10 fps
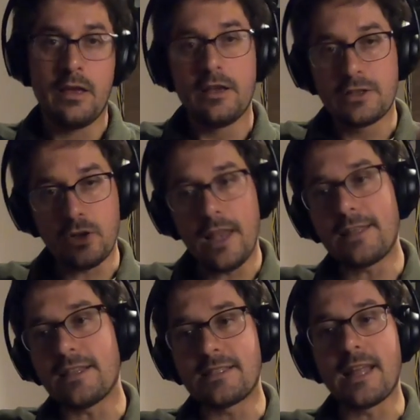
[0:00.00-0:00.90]
So let
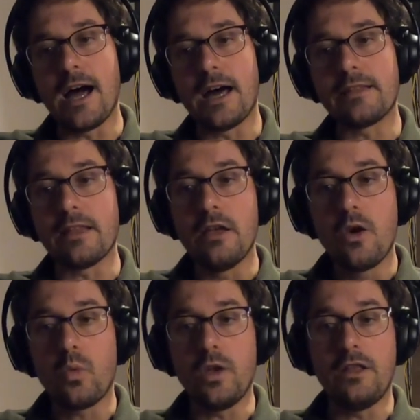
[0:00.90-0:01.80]
us start
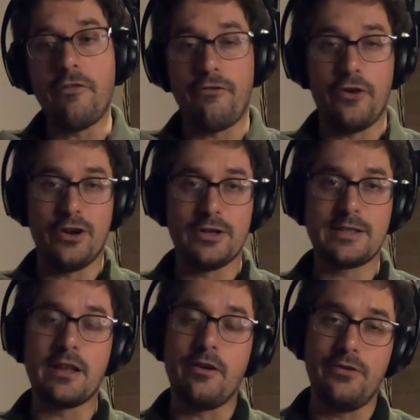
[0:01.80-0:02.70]
with the
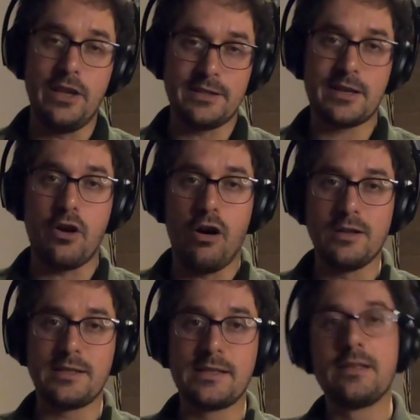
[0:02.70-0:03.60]
first of these
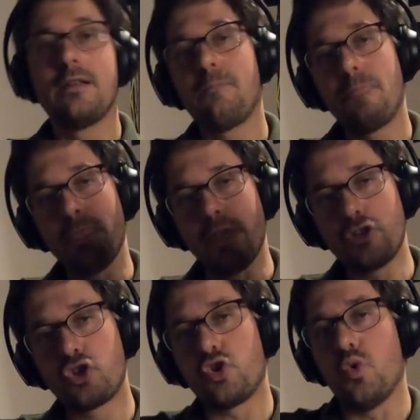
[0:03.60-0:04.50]
costs, the
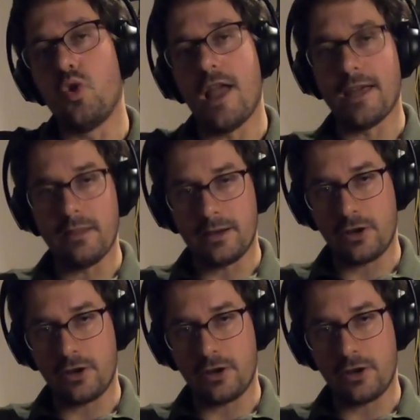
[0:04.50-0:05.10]
shoe leather